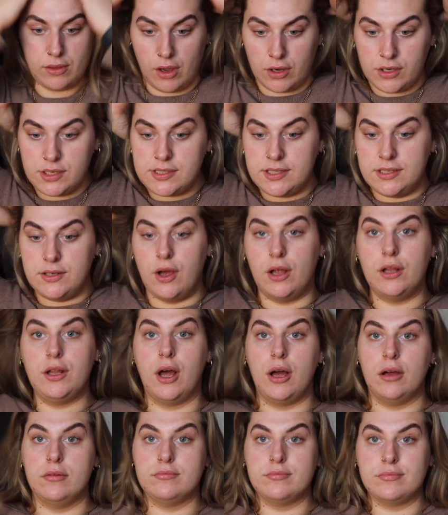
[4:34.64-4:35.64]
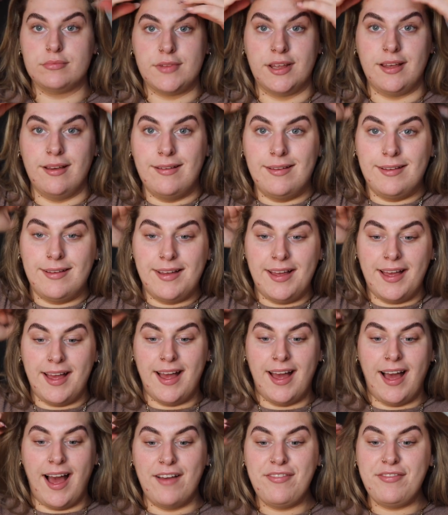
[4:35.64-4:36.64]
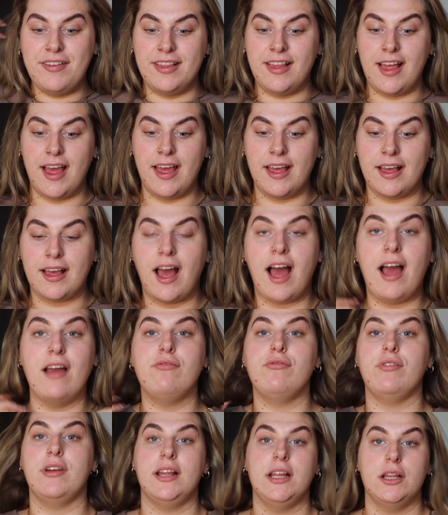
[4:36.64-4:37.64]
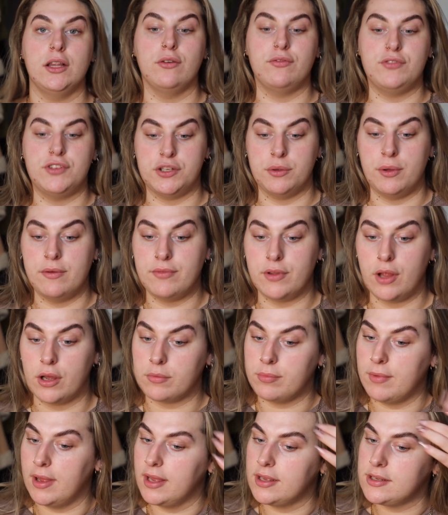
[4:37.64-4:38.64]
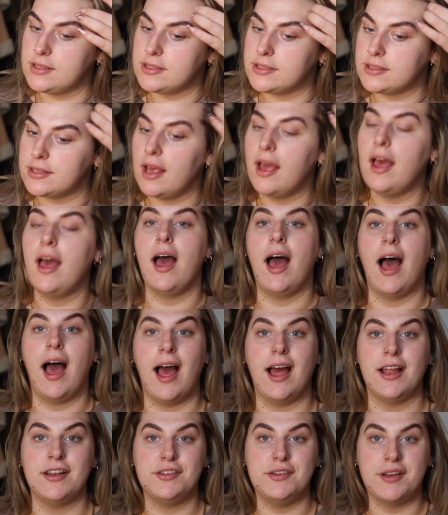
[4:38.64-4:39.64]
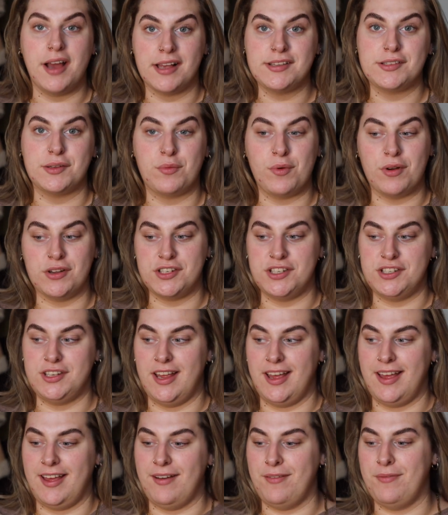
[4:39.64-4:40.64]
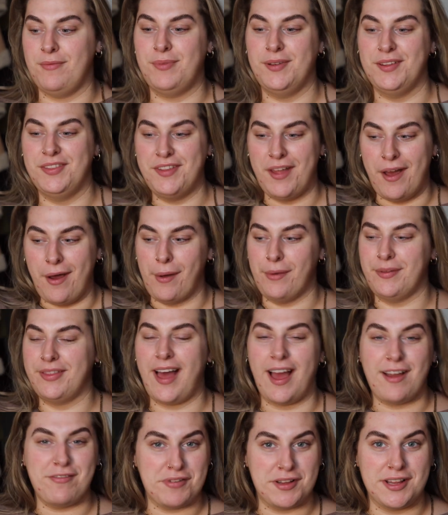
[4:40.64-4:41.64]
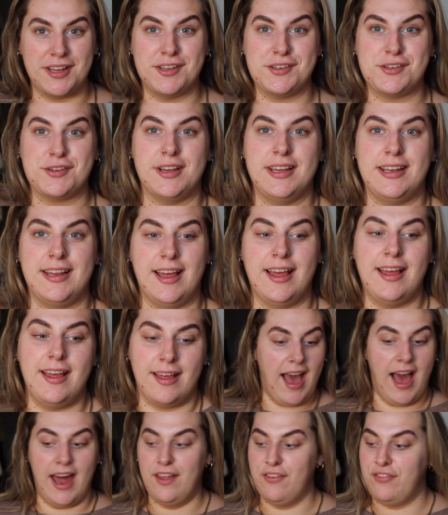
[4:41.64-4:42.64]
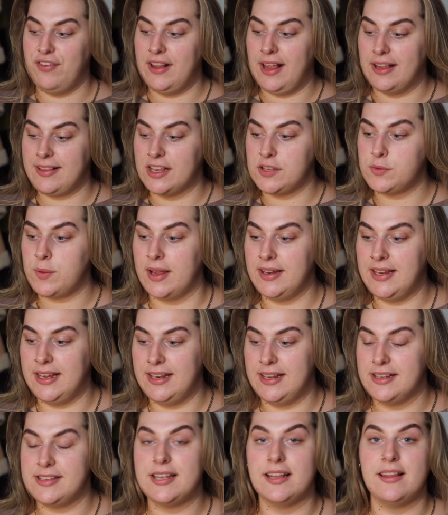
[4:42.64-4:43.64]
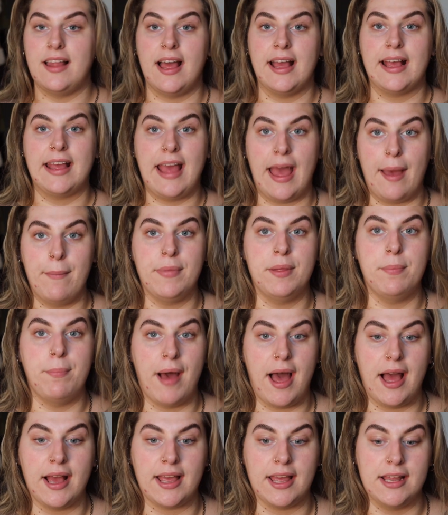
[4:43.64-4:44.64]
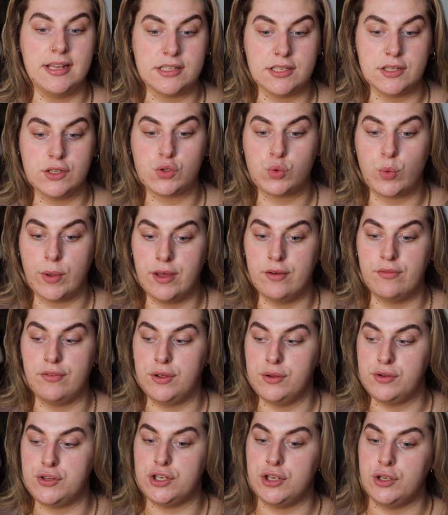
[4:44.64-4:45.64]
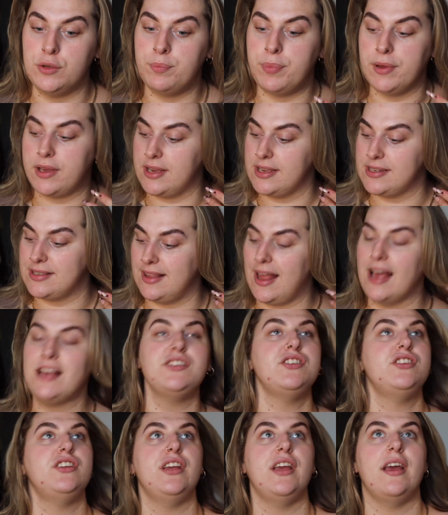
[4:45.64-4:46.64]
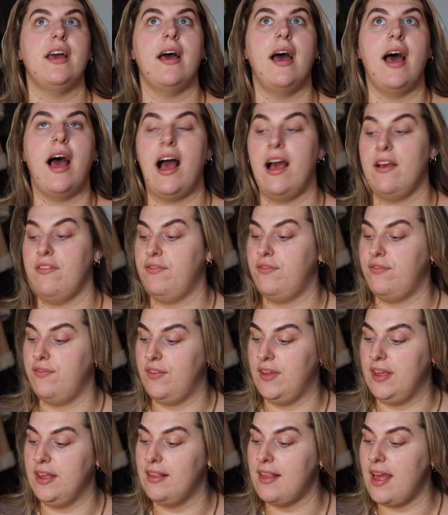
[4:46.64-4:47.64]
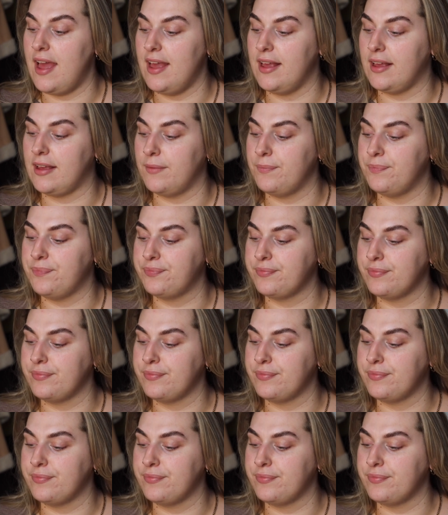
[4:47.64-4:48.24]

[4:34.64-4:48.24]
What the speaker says: Honestly, not a lot. I feel like I really love doing Vlogmas. And you guys that watched it will know that I really enjoyed it. And I feel like that's what I needed to like get me back into the swing of YouTube because last year I feel like,